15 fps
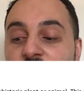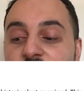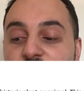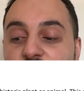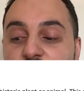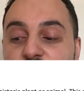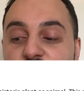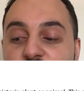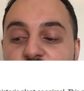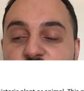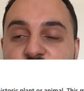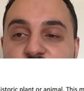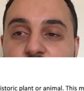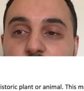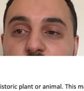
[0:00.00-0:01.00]
fossilised
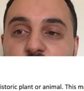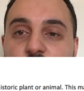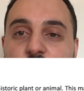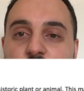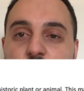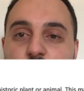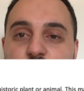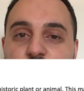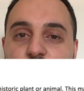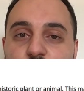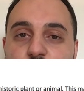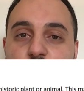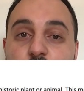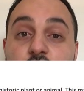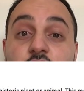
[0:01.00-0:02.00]
shells are also
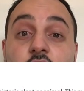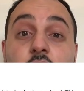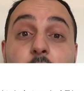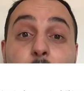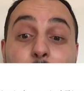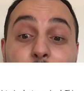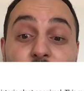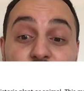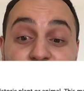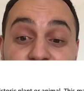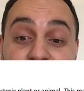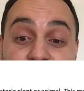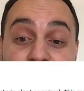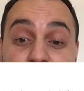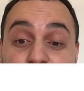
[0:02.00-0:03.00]
called body
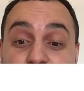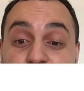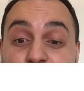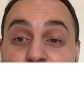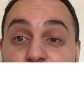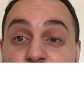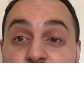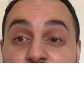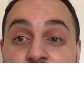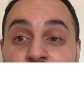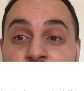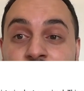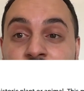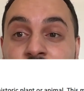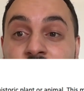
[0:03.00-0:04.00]
fossils.
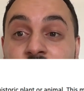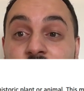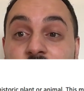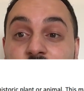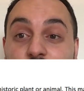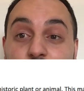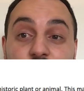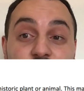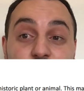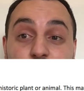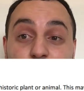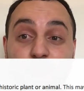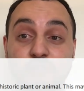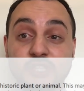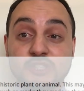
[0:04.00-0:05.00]
So are they
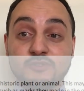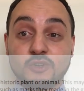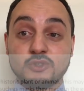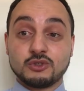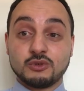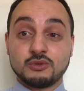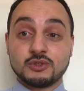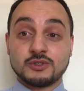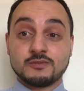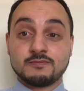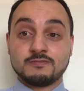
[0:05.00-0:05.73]
called trace fossils?